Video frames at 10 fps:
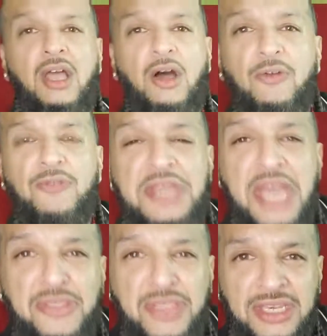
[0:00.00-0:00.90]
oh, for
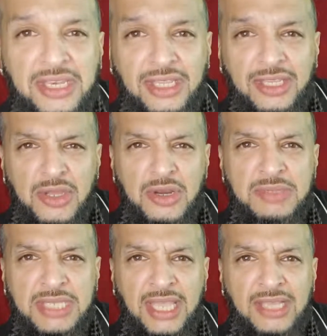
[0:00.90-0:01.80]
nothing. You know what I'm
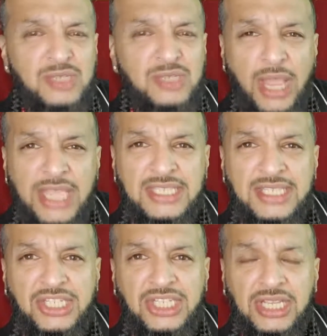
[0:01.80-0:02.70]
saying? Just wasting
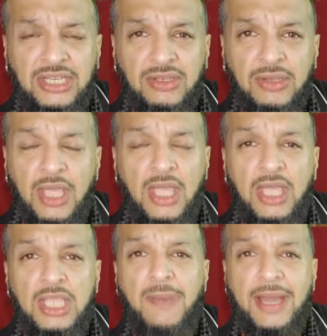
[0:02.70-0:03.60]
shit.
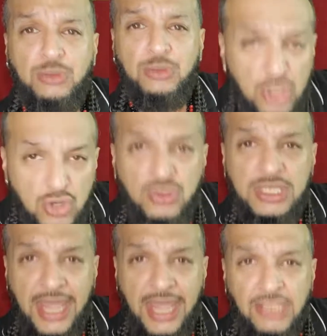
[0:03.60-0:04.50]
You might as well use
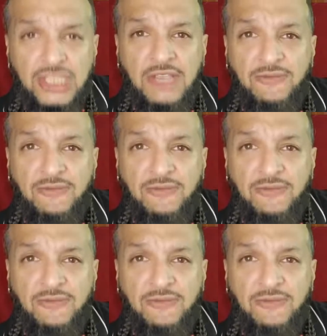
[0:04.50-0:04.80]
that energy